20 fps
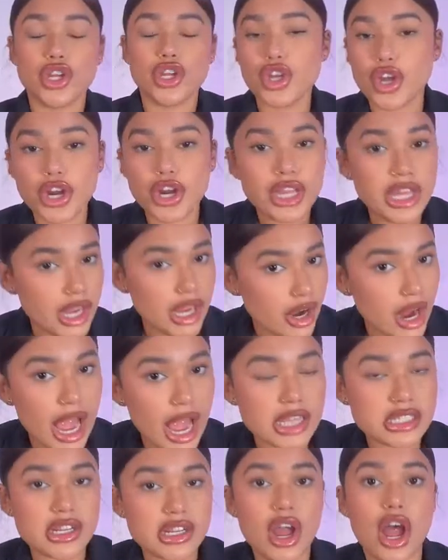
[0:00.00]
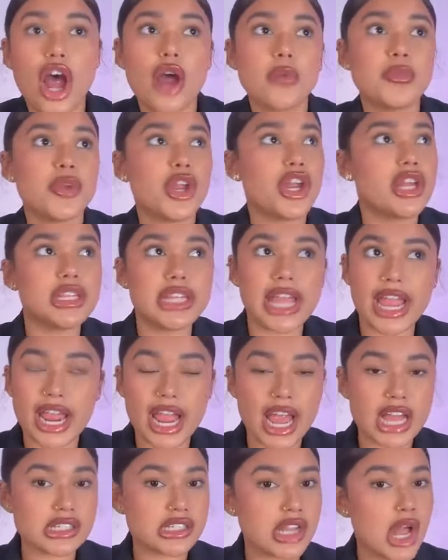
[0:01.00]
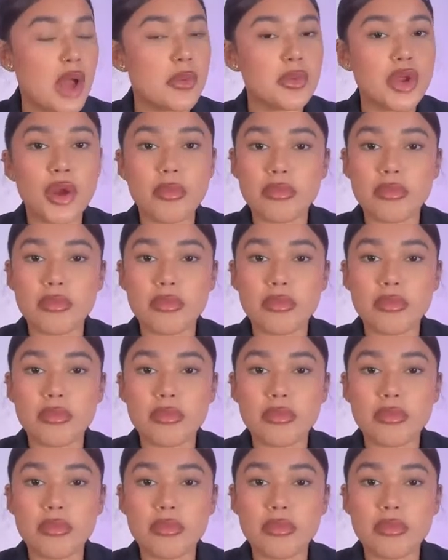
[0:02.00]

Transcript: Your year has come, your day has come,